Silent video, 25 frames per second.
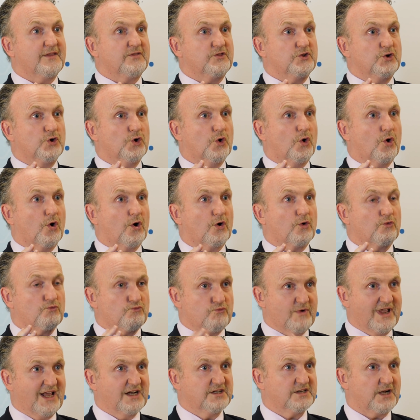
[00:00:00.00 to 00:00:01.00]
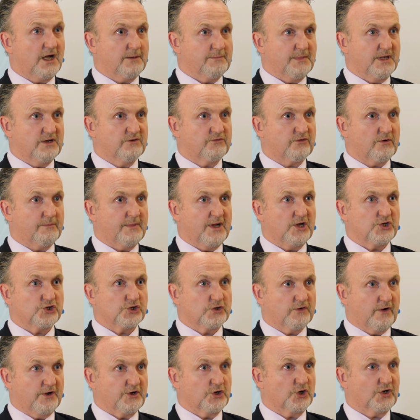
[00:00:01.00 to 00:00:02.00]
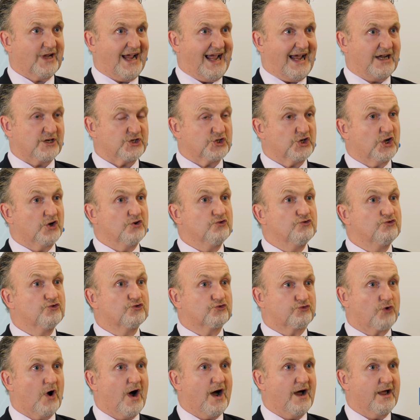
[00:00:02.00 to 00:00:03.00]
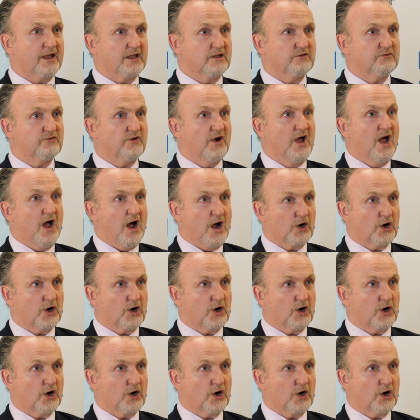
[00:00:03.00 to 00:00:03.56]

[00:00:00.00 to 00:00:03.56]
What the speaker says: your real-time information around your cash can drive